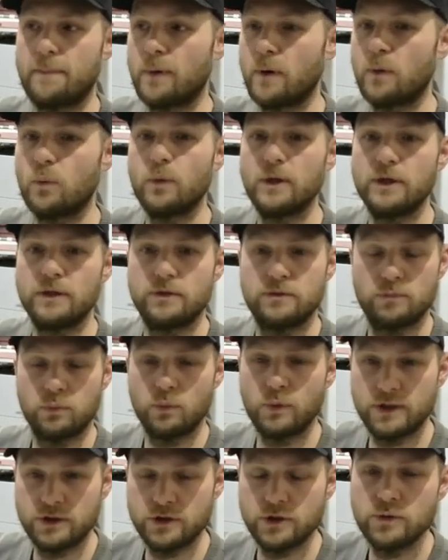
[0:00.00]
but we
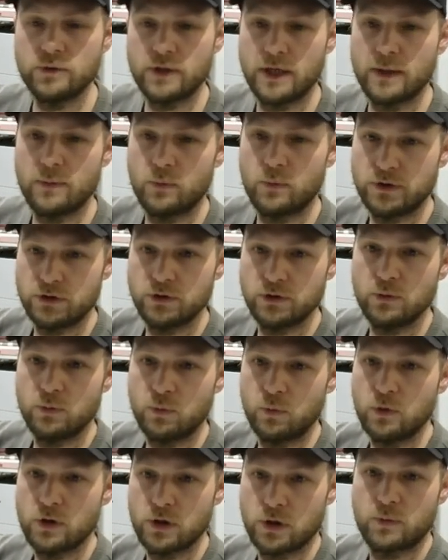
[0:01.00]
do
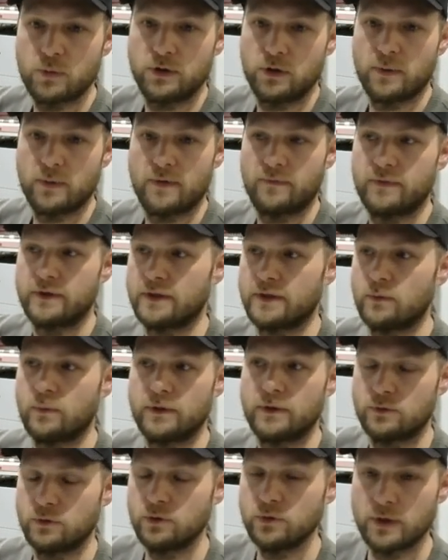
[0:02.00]
work with you every day.
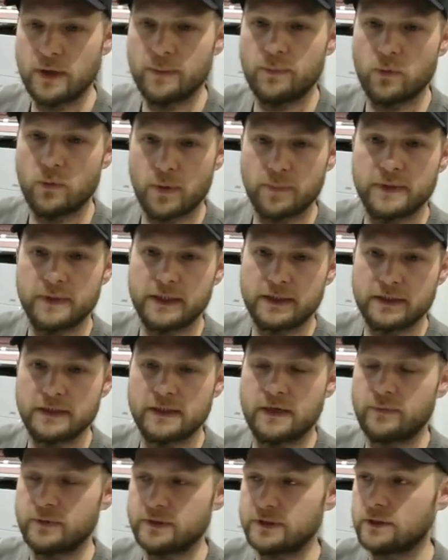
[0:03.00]
We do keep you updated
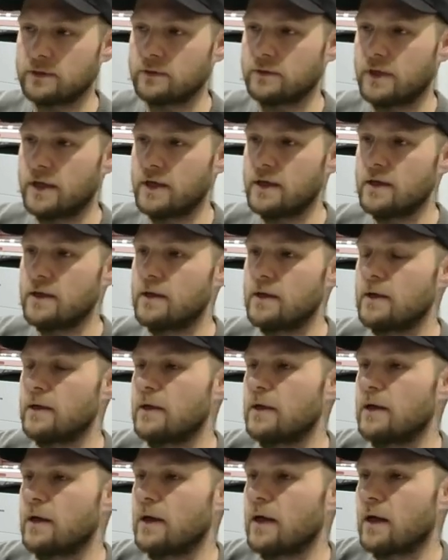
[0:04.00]
every single day.
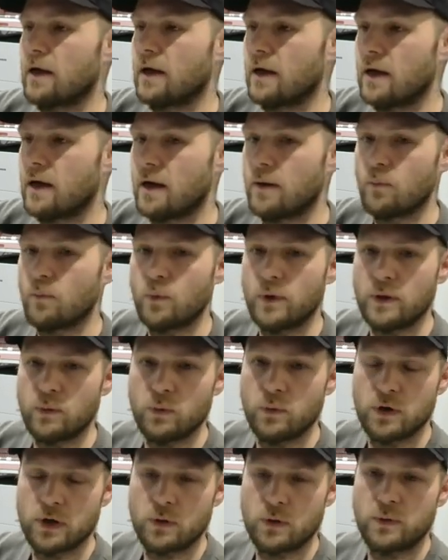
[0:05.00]
We
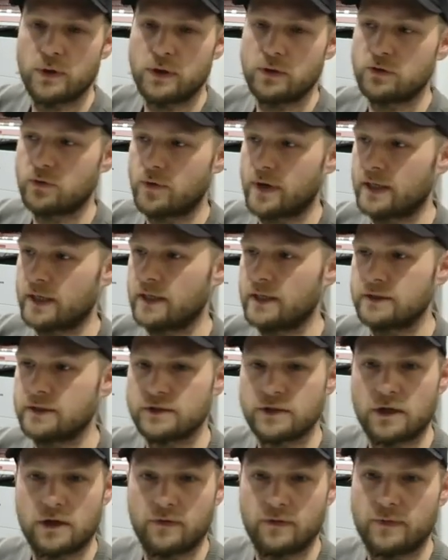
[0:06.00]
work with you directly
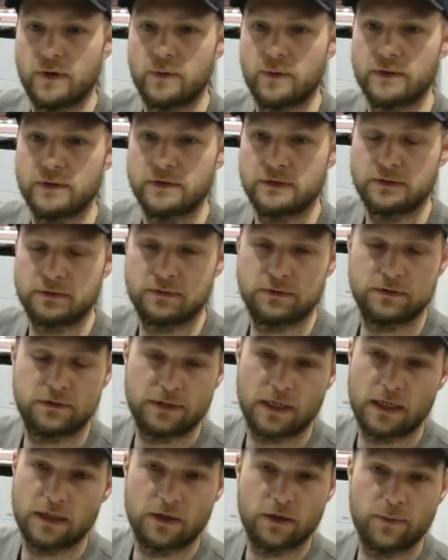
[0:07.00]
inside of our
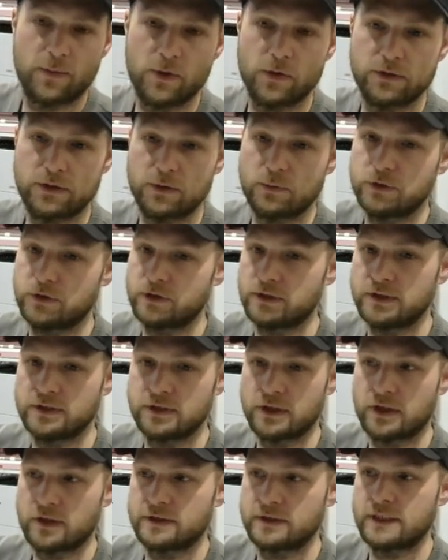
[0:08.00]
seller community, which is
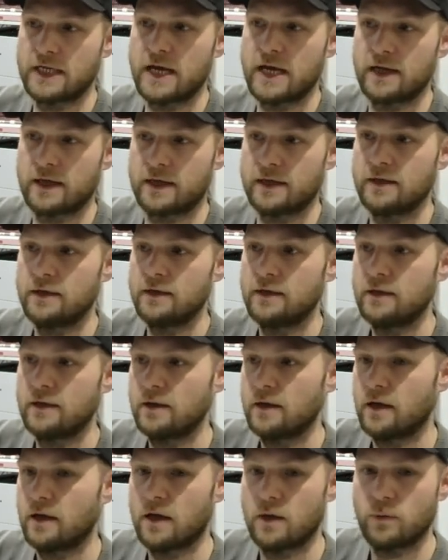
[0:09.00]
inside of Slack,
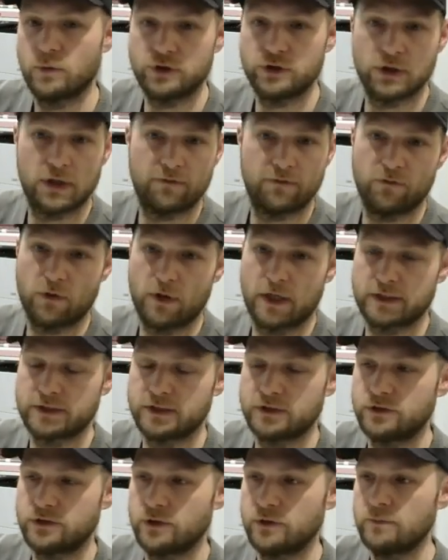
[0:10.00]
which you'll have full
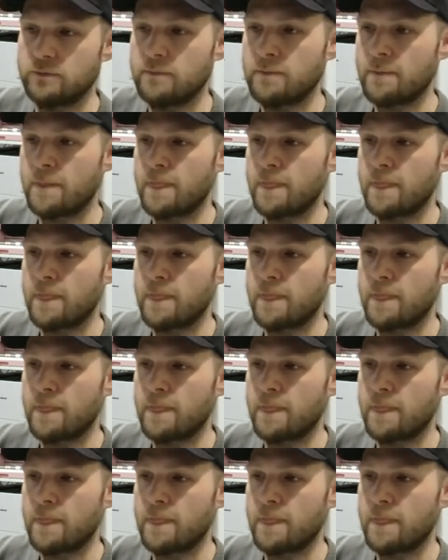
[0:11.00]
access to.